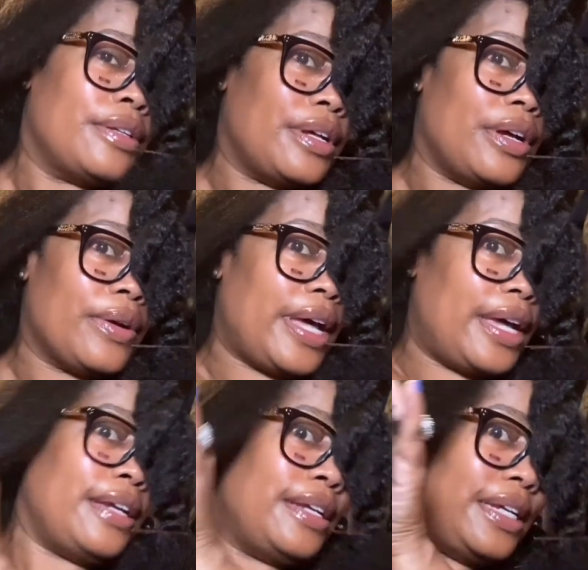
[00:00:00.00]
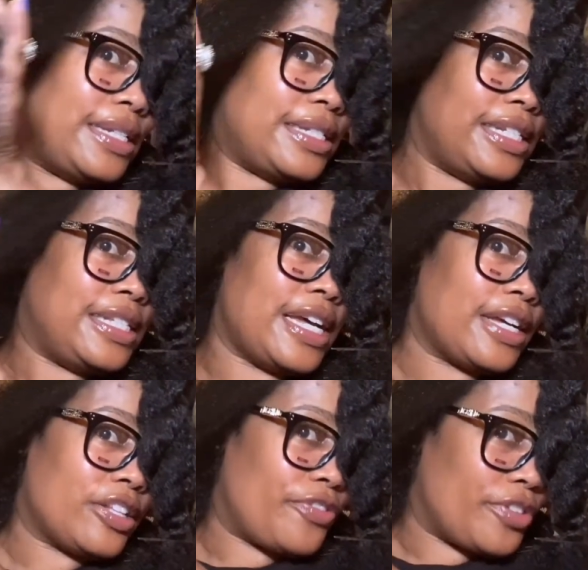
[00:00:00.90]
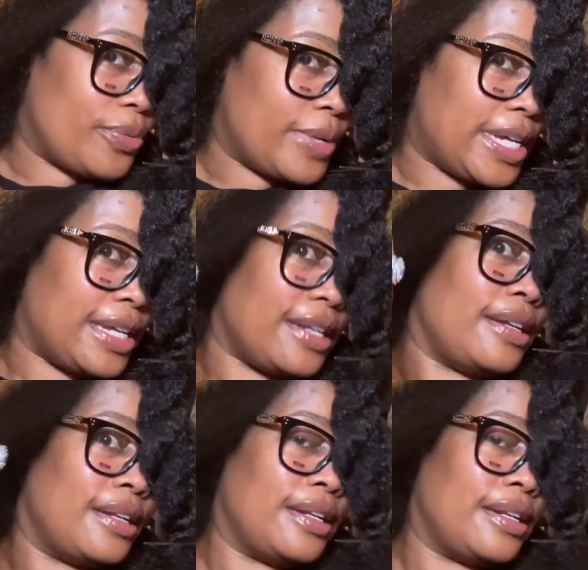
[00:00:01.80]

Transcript: Okay, easy detangler for the win.